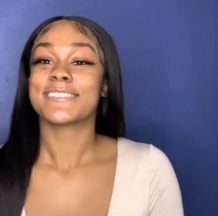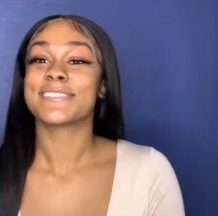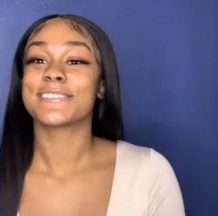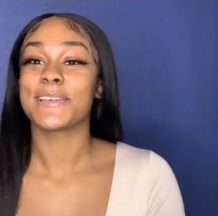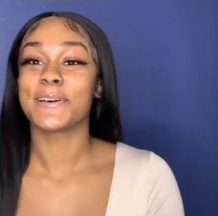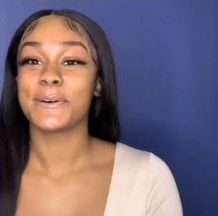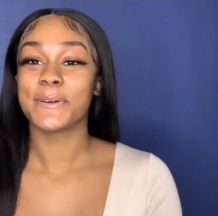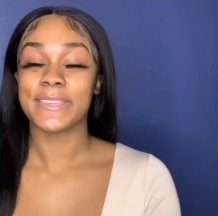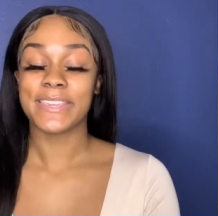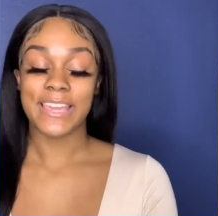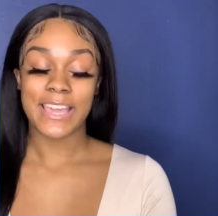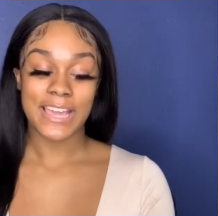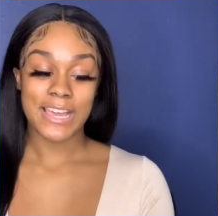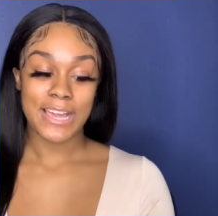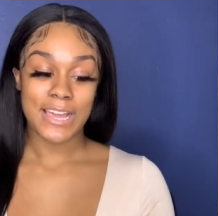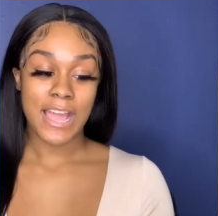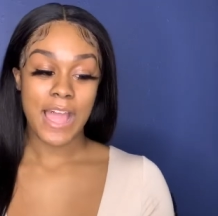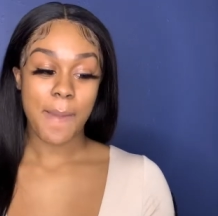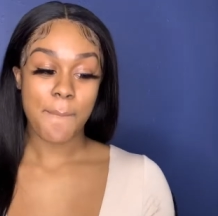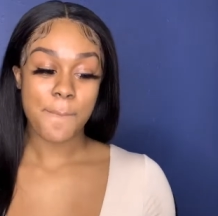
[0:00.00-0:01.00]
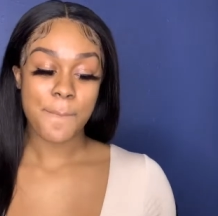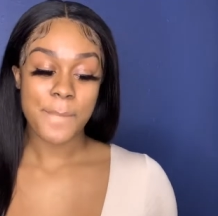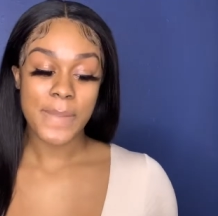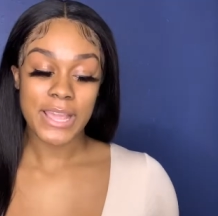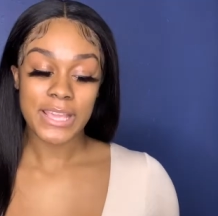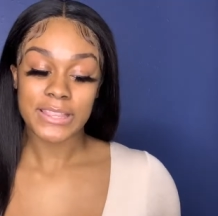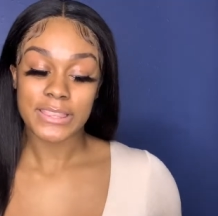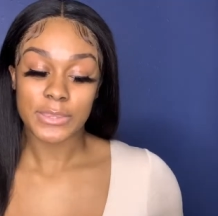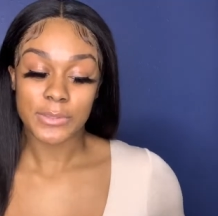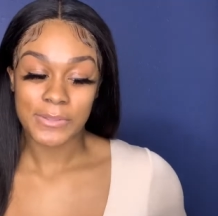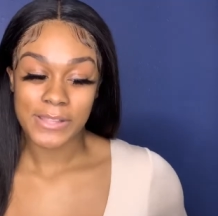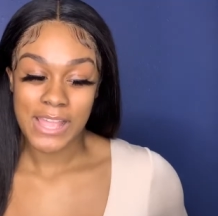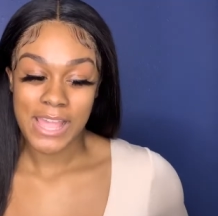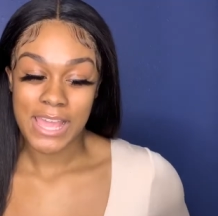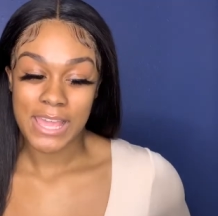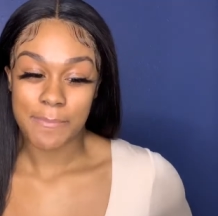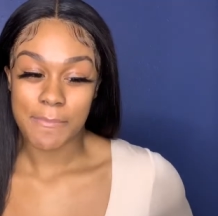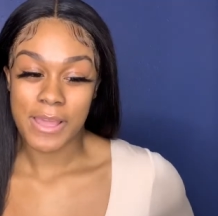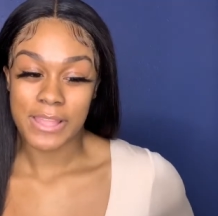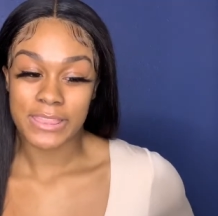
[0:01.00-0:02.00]
So yeah, I might do
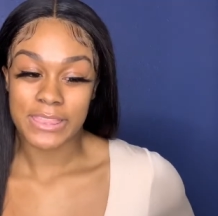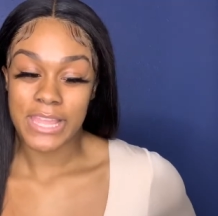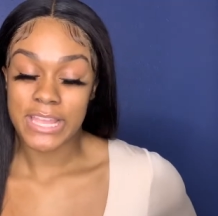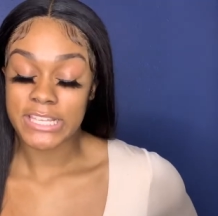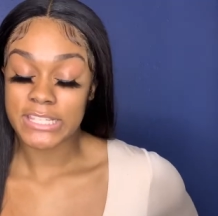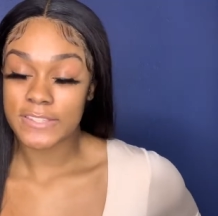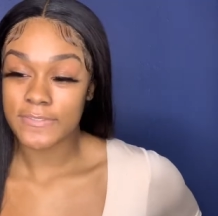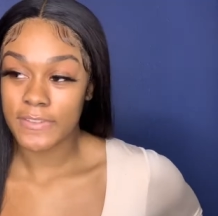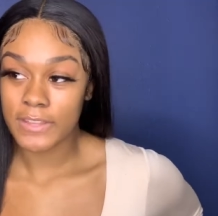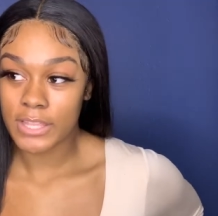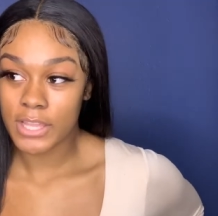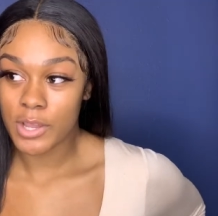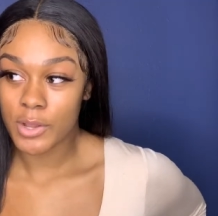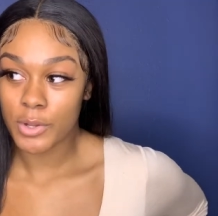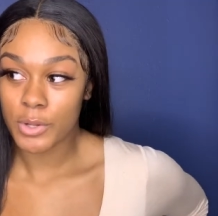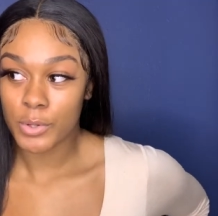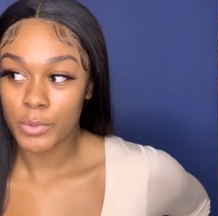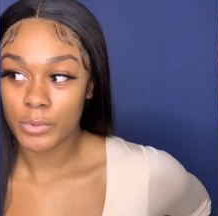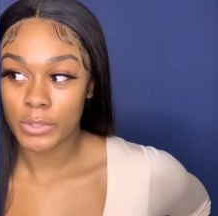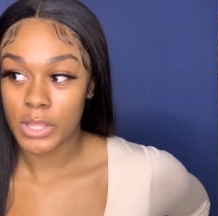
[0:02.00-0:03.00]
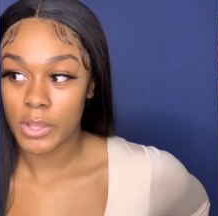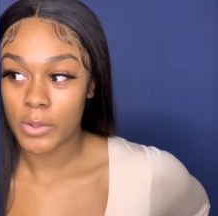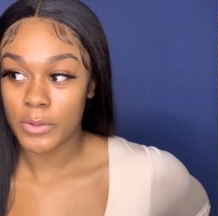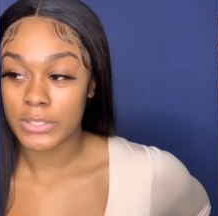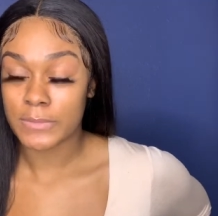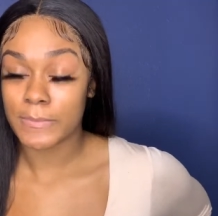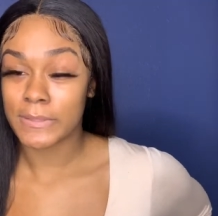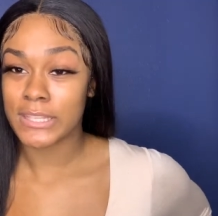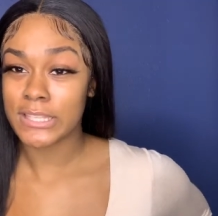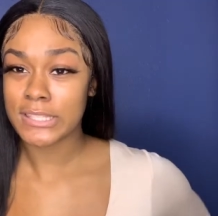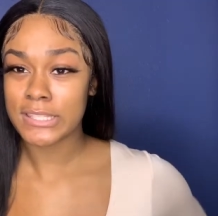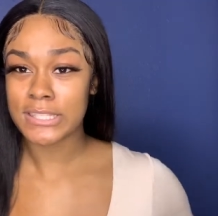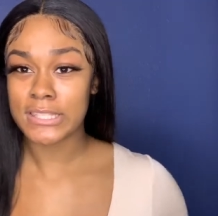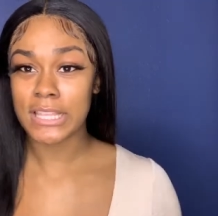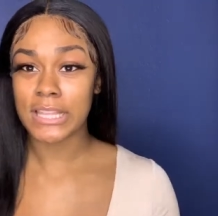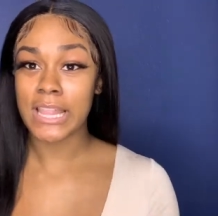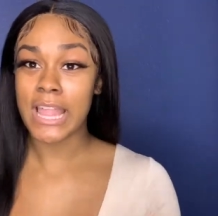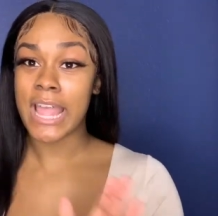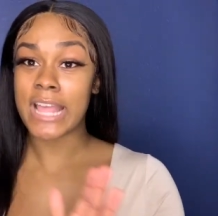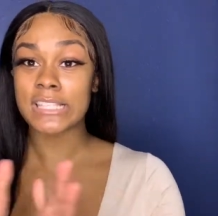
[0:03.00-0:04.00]
that in my next video. Who knows? But this is
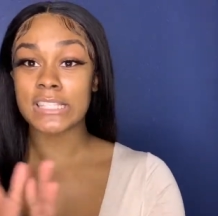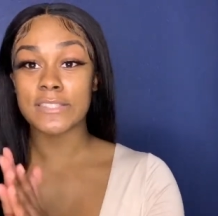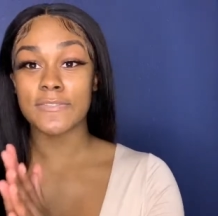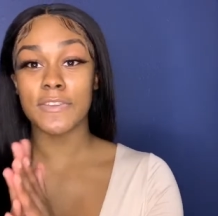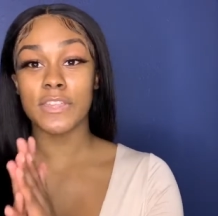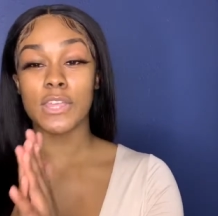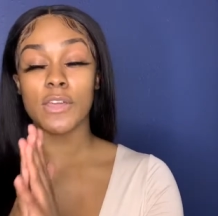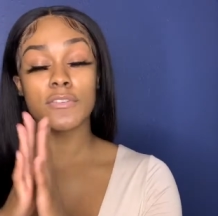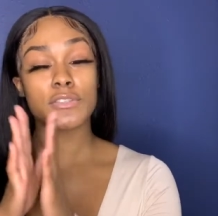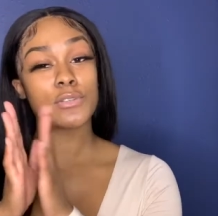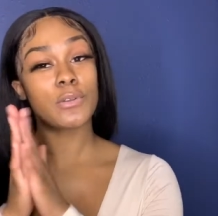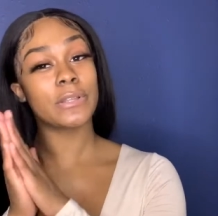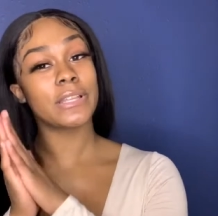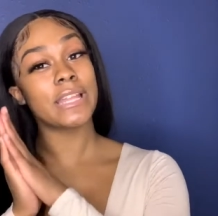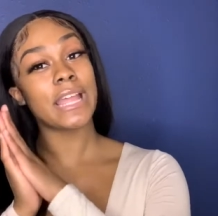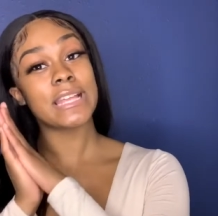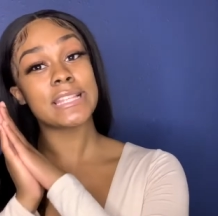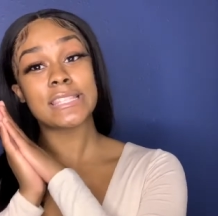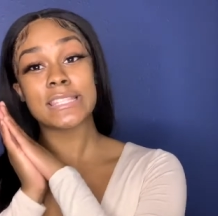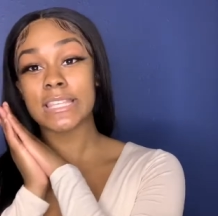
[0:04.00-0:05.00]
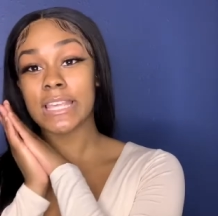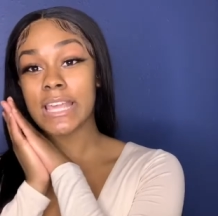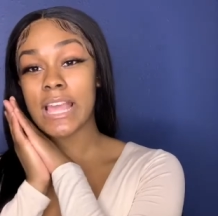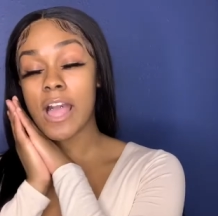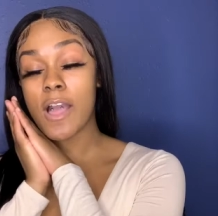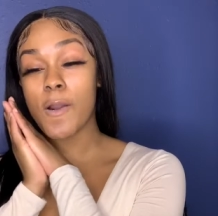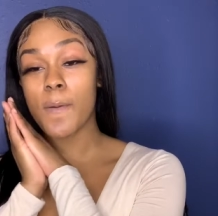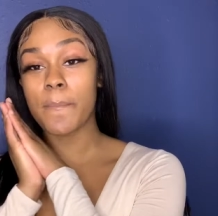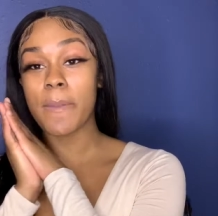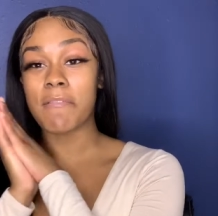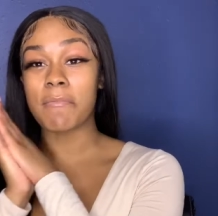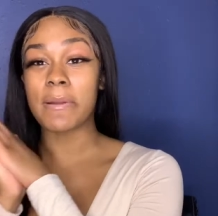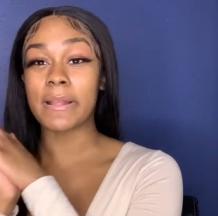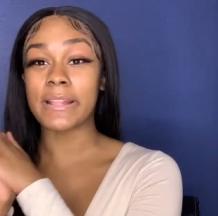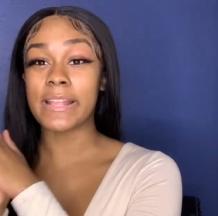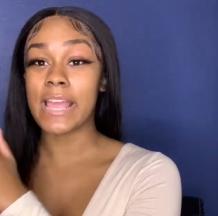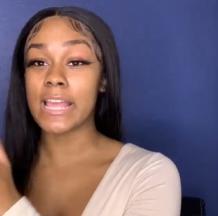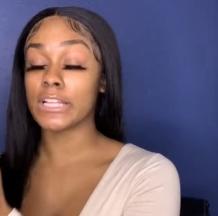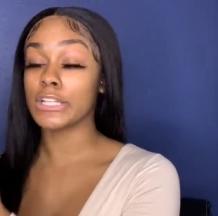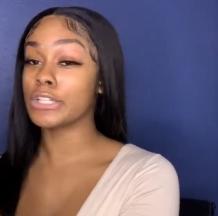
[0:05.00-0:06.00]
the last video, twenty nineteen. I hope
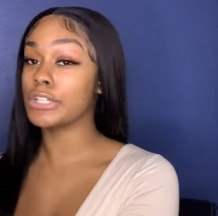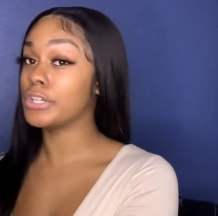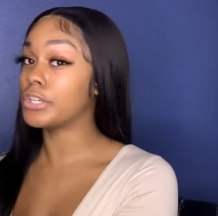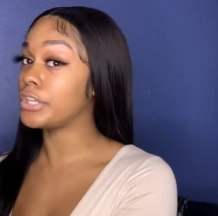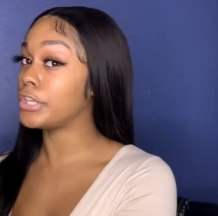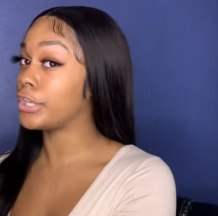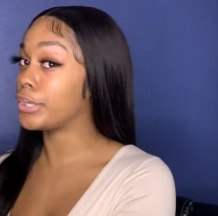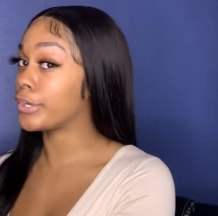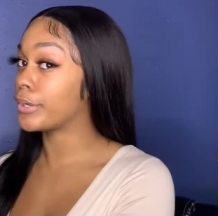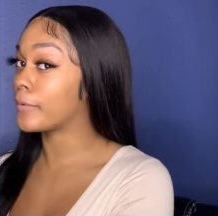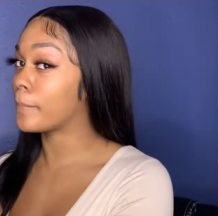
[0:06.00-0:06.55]
everybody had a good year.